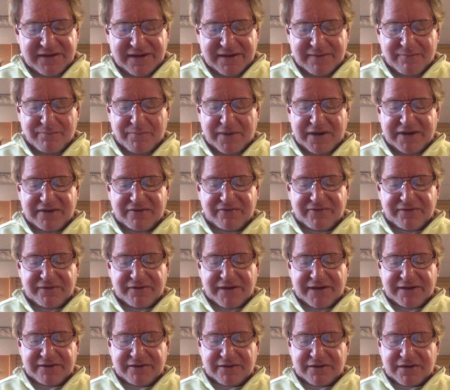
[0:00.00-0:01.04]
they bites feel
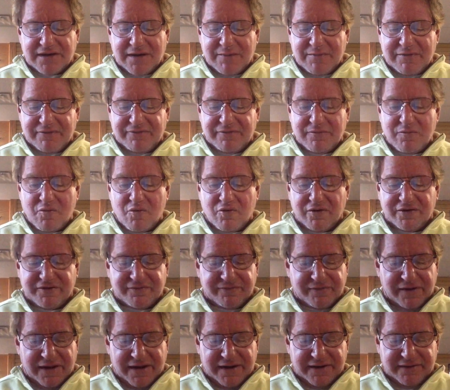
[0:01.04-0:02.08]
like they're coming from
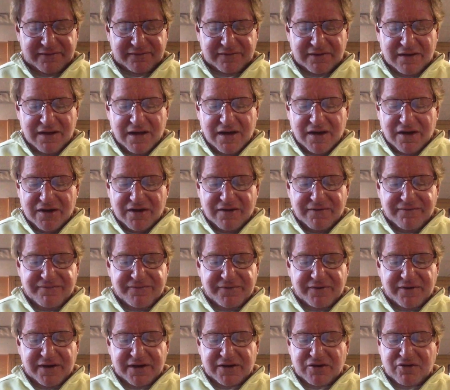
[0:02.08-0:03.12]
horseflies. You
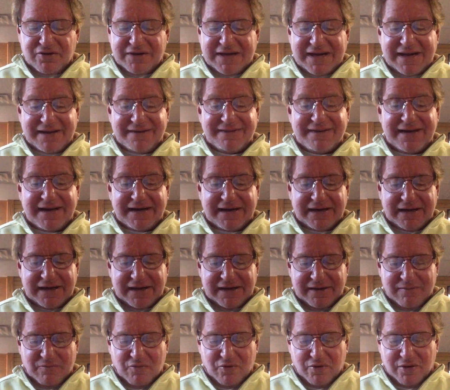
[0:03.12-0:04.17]
feel like you can't take it
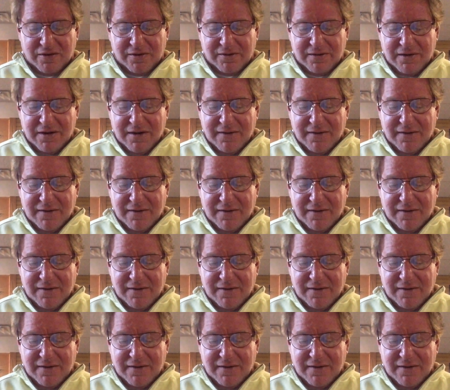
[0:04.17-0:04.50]
anymore.